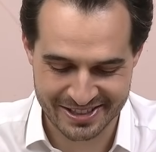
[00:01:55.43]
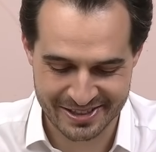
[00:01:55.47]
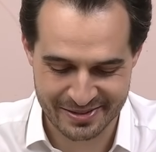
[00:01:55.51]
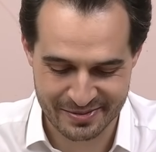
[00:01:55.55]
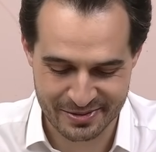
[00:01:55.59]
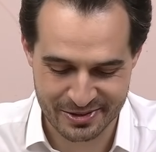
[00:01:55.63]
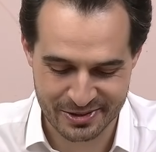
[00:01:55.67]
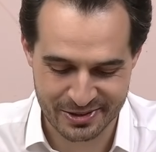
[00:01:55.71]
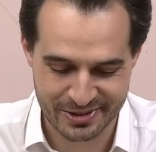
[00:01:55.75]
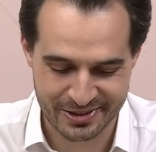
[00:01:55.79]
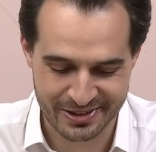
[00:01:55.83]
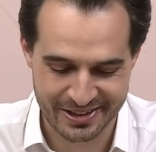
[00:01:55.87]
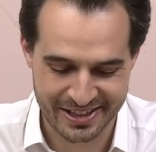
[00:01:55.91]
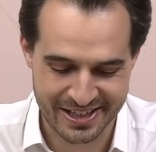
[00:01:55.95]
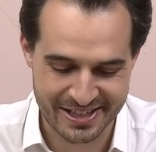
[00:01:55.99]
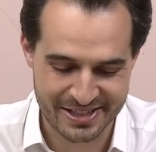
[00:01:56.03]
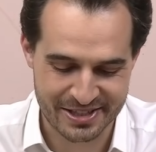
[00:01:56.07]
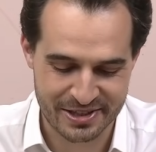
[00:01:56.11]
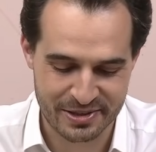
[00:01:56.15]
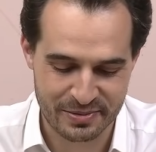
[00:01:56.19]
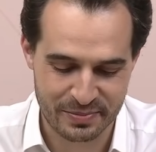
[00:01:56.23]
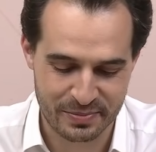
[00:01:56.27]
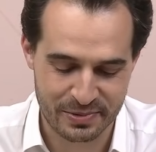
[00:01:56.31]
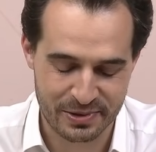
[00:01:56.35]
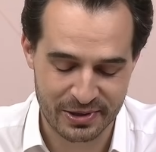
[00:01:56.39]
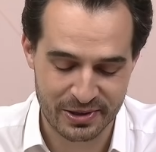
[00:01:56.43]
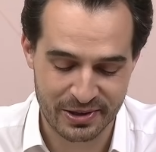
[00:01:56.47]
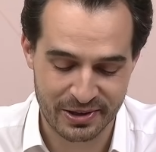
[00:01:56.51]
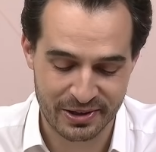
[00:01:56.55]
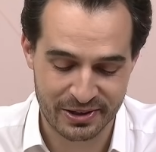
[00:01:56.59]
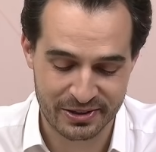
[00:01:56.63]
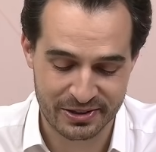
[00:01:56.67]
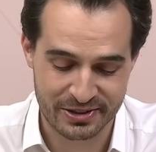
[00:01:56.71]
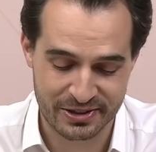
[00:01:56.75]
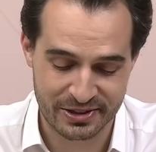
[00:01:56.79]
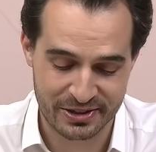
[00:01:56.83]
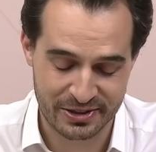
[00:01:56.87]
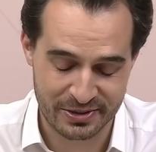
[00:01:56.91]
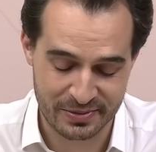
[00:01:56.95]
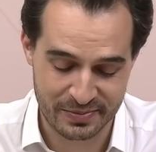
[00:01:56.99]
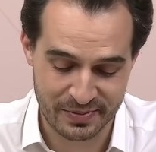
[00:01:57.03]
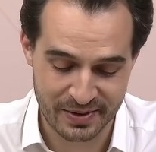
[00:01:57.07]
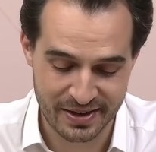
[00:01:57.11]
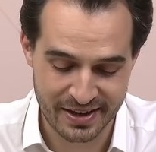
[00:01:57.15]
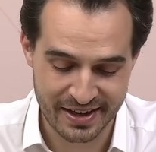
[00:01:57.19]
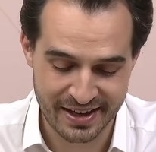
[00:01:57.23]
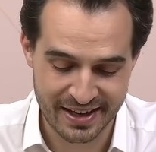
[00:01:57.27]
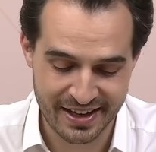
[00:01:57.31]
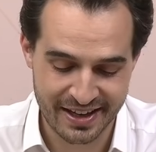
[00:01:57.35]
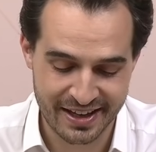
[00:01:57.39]
I'm sure that's the PR team
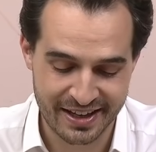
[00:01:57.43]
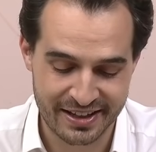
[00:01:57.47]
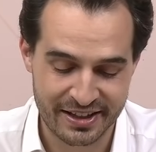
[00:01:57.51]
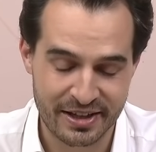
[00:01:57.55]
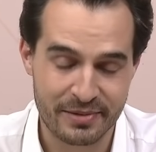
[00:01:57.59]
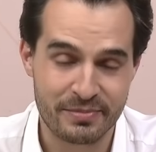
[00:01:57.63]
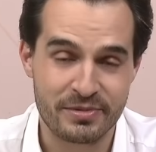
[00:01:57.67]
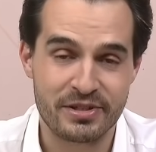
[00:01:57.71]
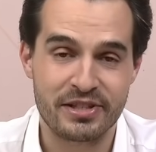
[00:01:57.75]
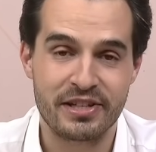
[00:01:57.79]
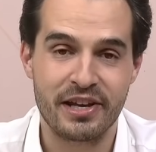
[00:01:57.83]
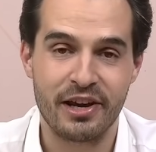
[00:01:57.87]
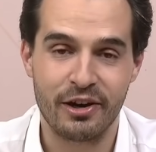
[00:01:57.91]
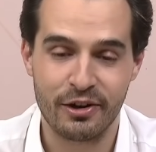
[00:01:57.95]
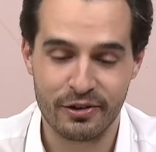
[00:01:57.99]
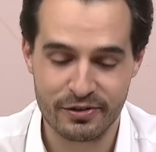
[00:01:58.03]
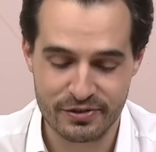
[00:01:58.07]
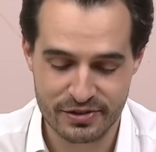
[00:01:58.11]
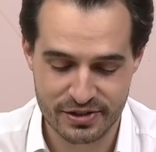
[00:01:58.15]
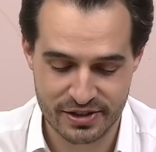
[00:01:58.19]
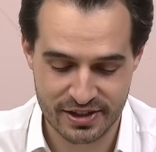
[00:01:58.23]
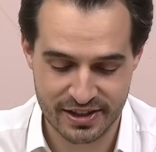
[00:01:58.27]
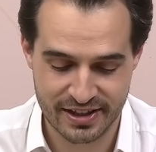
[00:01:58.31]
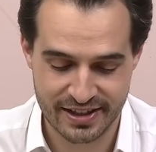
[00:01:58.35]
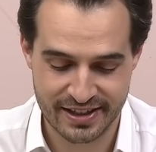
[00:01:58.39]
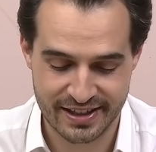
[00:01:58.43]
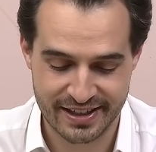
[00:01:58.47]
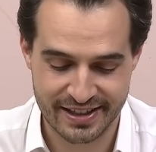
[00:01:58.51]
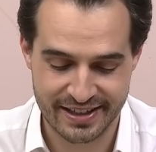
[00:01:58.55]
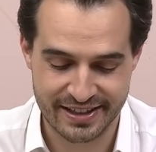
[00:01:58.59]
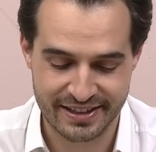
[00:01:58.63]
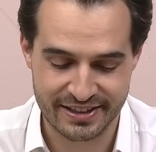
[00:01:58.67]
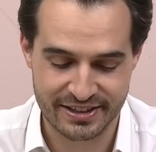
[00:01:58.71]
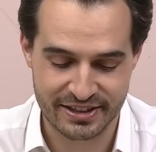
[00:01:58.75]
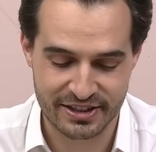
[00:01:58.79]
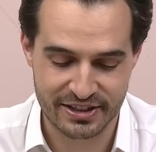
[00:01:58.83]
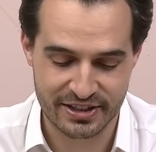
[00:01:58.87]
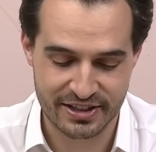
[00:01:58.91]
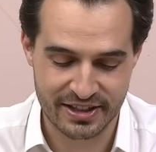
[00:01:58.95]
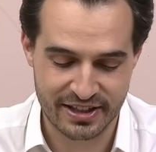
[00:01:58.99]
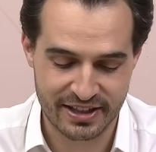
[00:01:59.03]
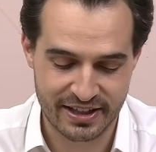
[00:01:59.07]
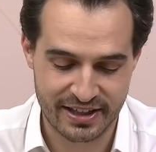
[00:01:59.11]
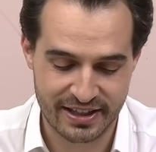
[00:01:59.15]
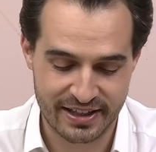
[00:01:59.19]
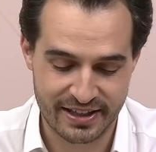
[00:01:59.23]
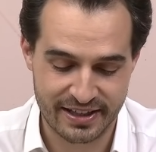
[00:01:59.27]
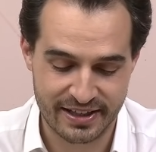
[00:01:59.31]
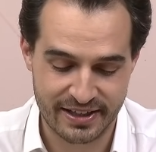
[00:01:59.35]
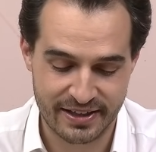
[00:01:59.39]
themselves, and
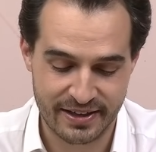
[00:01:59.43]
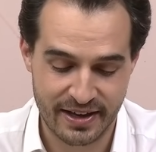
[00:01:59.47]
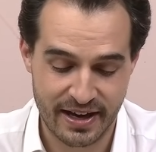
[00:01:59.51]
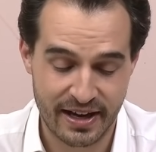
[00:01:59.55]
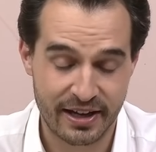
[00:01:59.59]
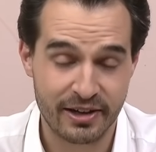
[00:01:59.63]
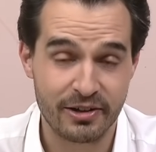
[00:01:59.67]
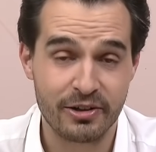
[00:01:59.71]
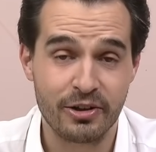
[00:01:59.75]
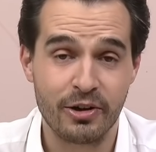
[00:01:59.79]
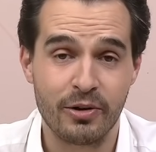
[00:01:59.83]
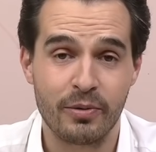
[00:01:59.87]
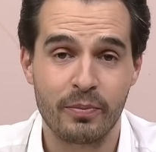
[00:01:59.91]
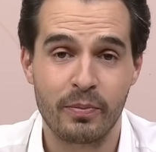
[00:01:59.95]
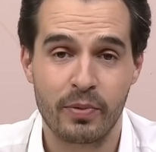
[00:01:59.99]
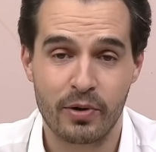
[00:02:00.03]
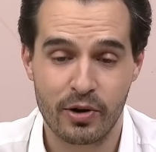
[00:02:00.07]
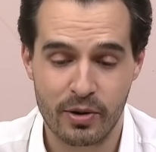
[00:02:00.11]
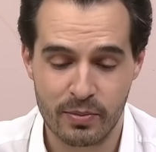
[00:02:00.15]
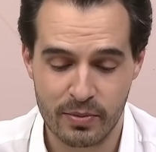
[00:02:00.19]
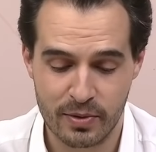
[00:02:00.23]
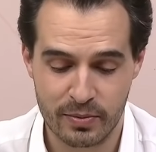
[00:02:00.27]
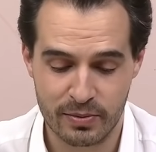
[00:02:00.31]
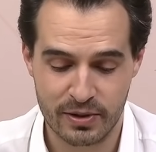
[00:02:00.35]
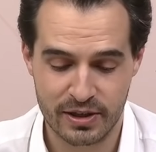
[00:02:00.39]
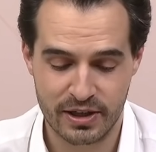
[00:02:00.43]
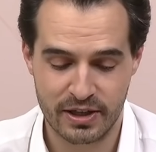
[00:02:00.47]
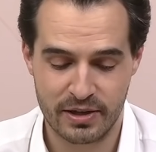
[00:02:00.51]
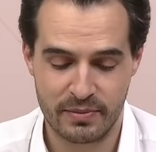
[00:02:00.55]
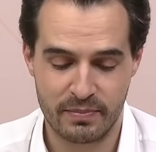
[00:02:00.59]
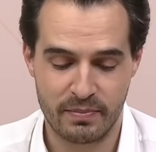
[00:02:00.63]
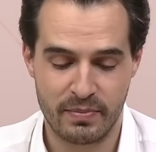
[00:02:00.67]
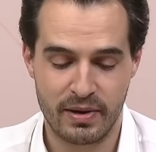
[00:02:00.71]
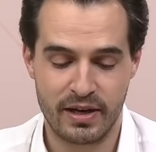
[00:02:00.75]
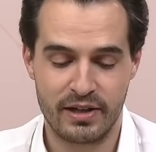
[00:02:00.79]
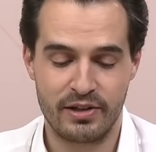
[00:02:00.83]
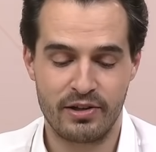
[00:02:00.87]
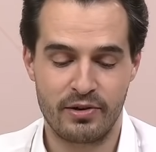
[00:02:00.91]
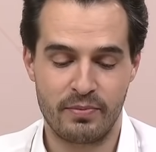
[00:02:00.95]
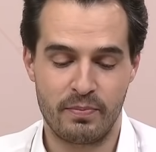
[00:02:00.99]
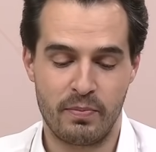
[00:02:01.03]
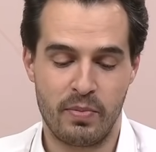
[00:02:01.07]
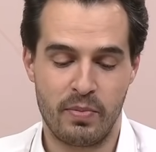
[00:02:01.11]
I don't know, probably better